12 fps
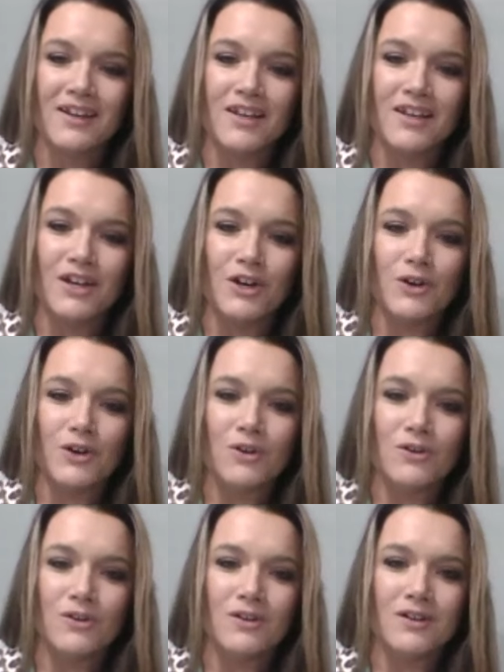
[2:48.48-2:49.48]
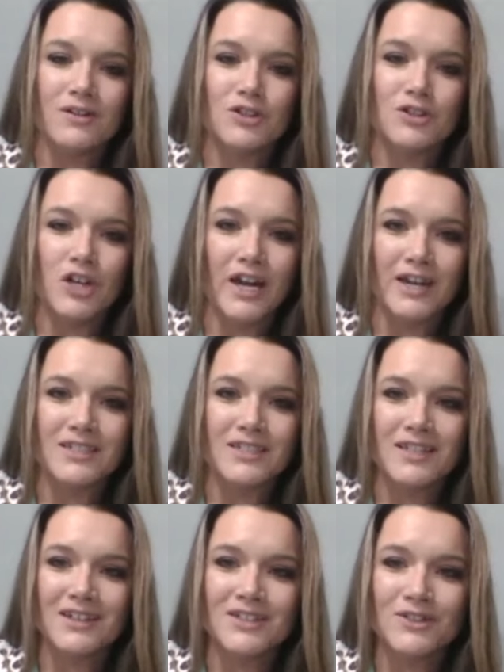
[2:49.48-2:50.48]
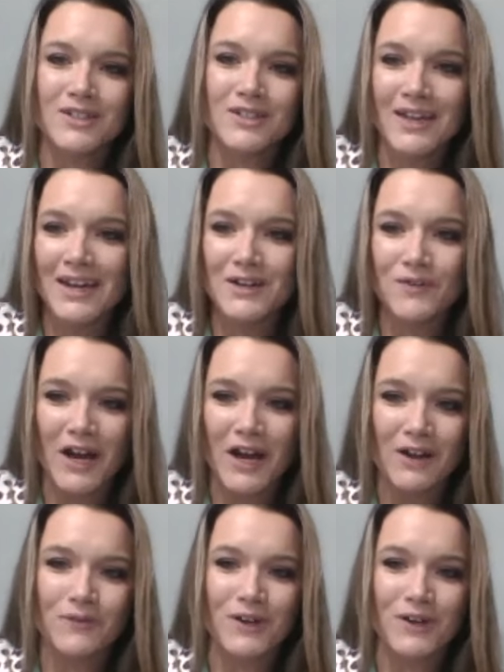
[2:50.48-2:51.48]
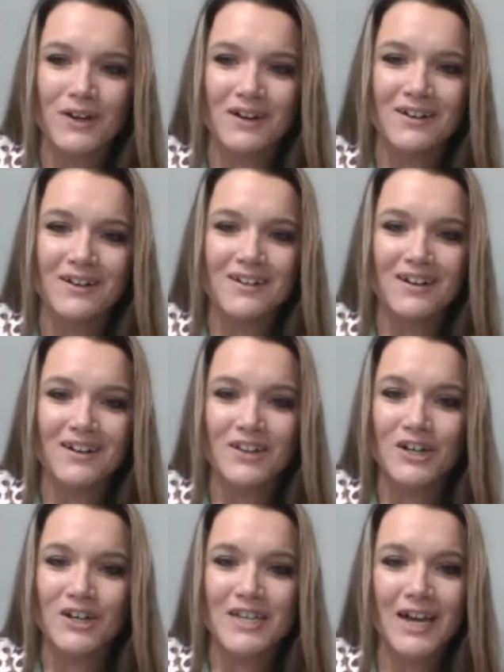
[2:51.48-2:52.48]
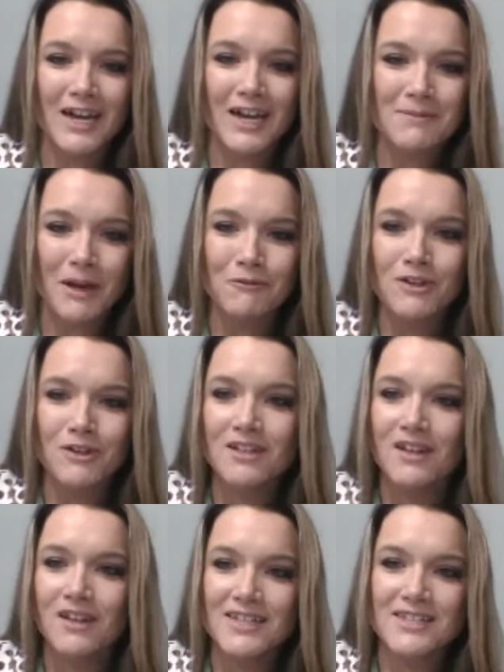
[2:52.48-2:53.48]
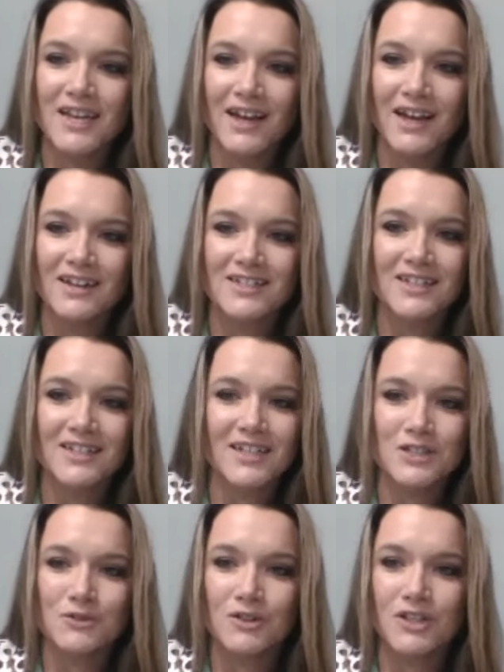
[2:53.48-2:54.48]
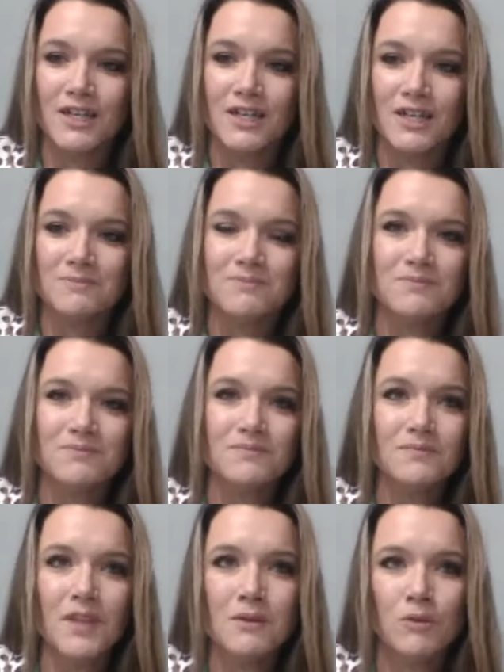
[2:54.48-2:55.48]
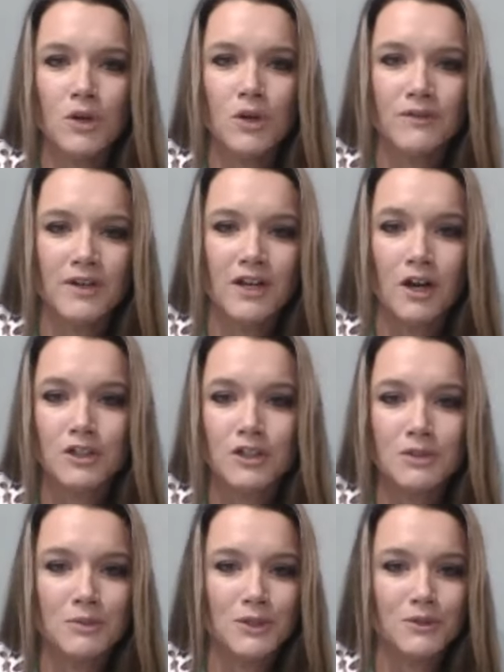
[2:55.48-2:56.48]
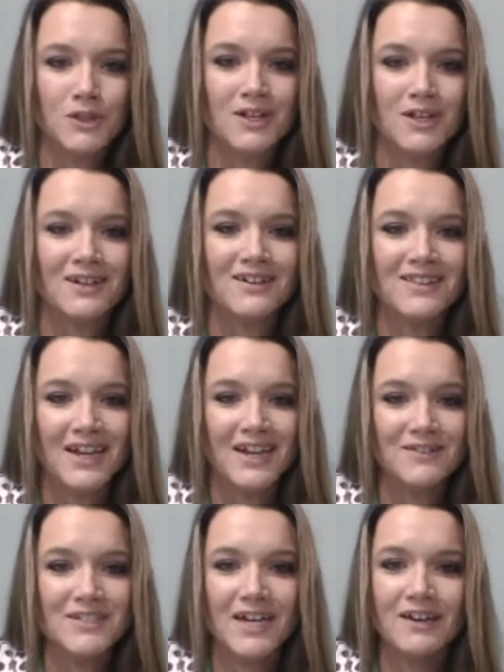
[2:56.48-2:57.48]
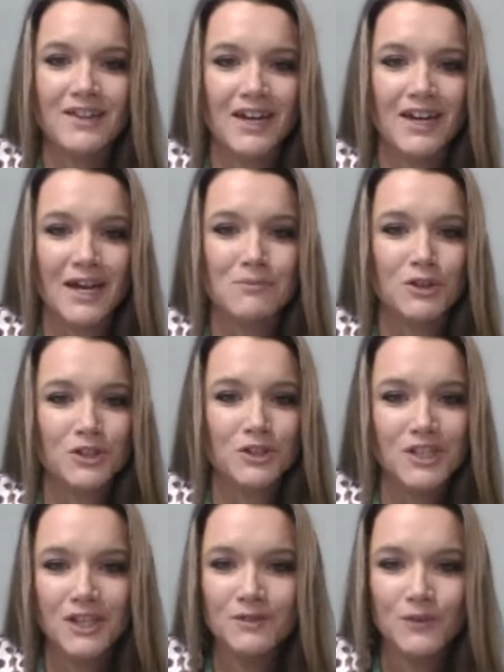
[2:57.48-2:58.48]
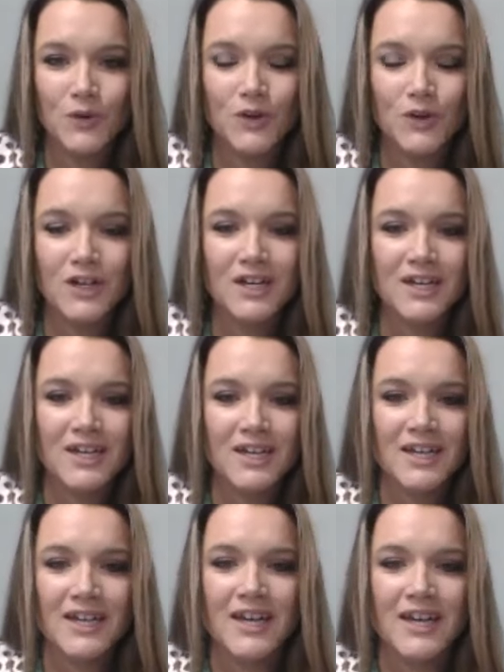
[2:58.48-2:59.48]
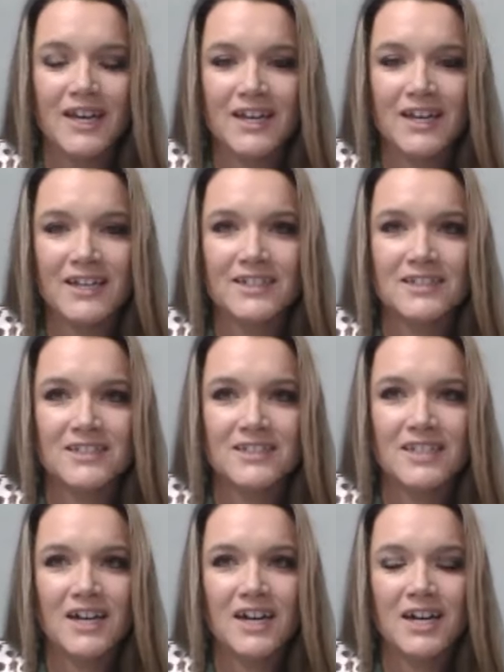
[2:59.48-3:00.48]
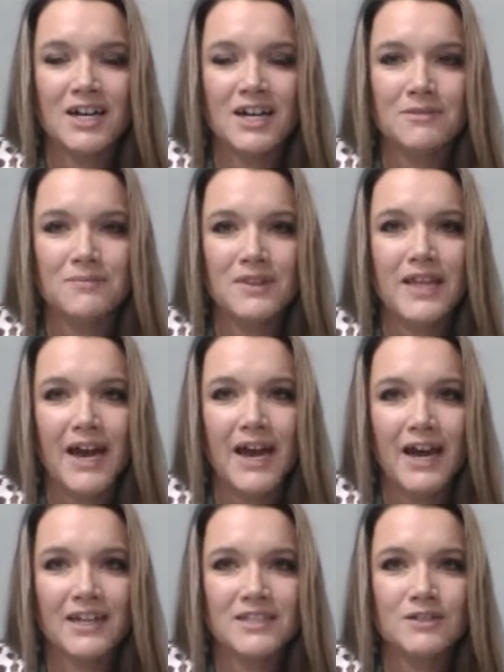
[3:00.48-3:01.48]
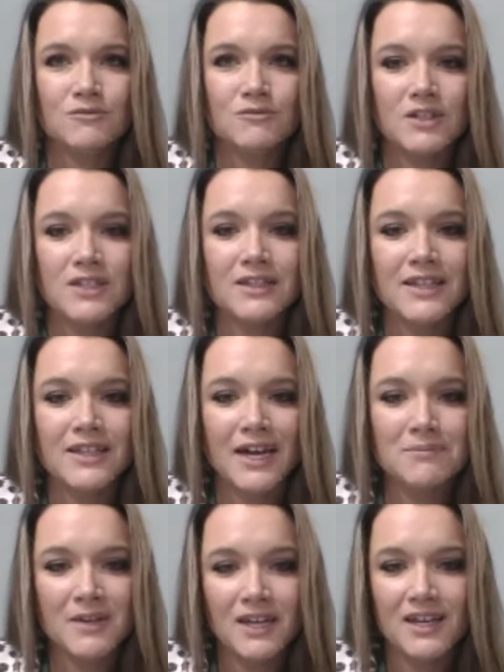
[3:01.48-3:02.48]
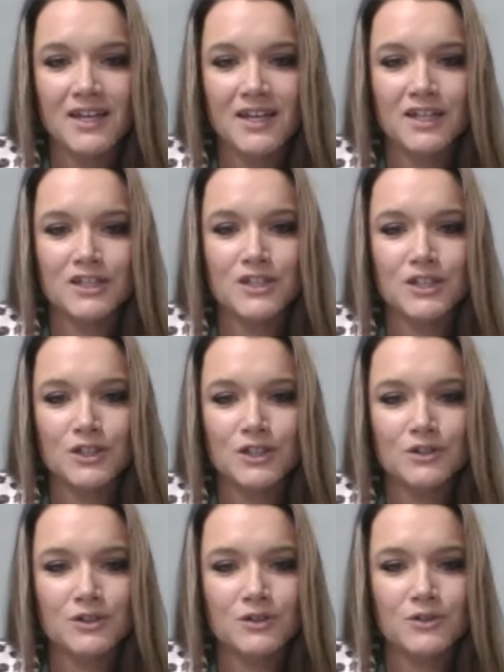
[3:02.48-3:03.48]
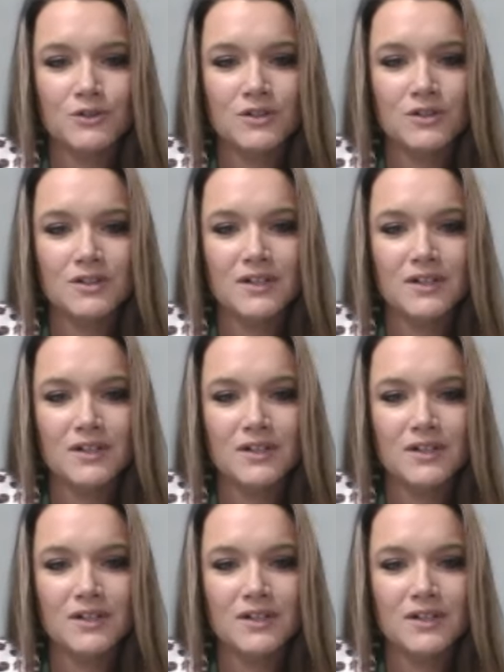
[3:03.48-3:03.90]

you know trying to do the 9 to 5 for a long time i realized that it's really more of an entrepreneur lifestyle that I'm looking for. And um, that really led me into